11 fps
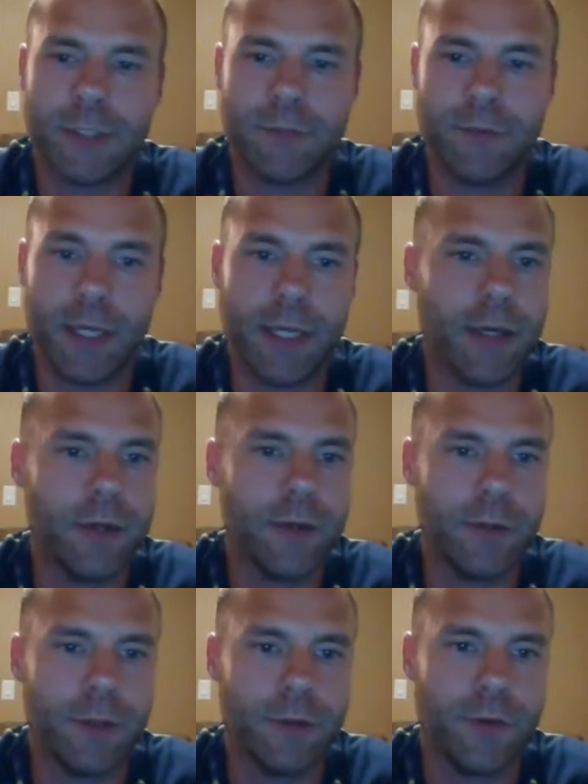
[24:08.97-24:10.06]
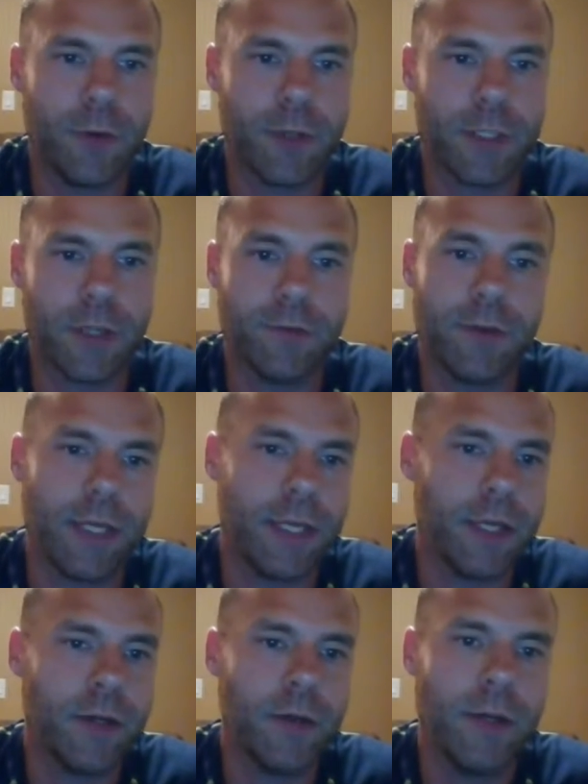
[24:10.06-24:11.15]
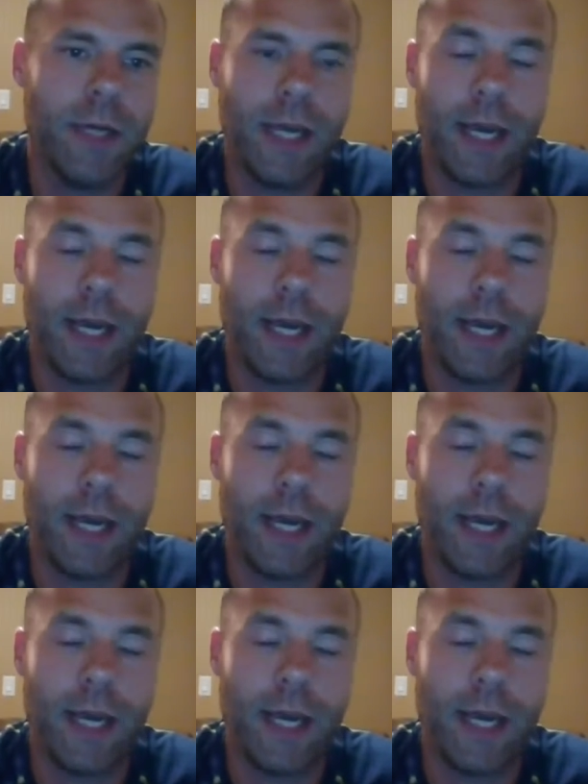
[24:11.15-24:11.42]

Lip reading: to video, the focus on video,